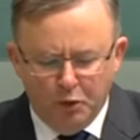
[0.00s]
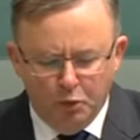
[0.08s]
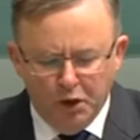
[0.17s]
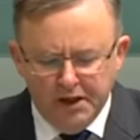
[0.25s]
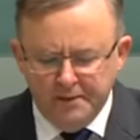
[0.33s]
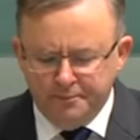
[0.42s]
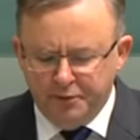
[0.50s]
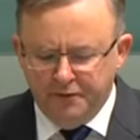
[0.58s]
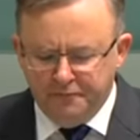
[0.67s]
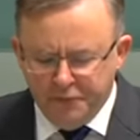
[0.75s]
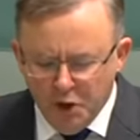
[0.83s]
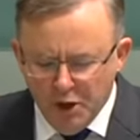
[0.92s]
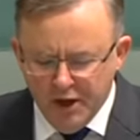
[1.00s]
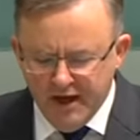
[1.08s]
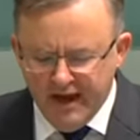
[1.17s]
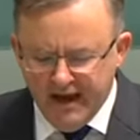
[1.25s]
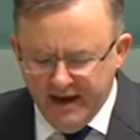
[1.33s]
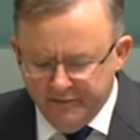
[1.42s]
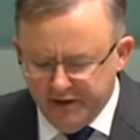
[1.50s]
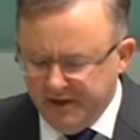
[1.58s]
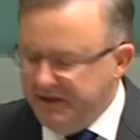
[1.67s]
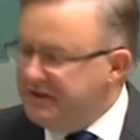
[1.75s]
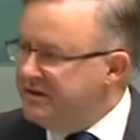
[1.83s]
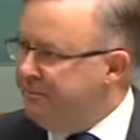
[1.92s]
We prefer
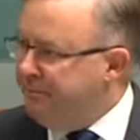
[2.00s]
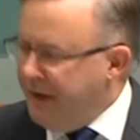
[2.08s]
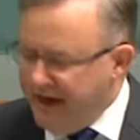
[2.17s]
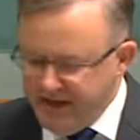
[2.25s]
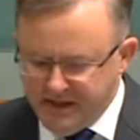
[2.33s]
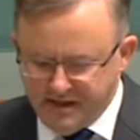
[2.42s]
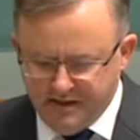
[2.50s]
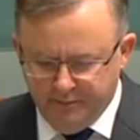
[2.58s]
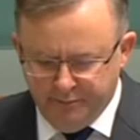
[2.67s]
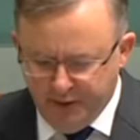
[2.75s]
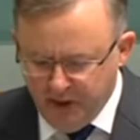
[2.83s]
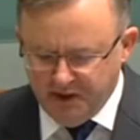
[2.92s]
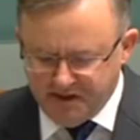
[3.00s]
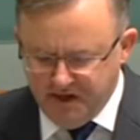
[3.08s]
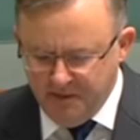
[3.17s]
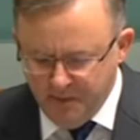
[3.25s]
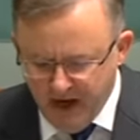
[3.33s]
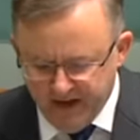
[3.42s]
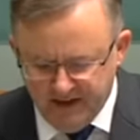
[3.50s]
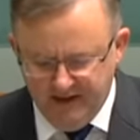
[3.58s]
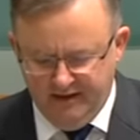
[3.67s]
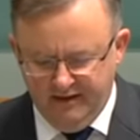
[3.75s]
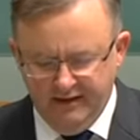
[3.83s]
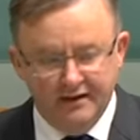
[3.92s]
evidence-based policy making.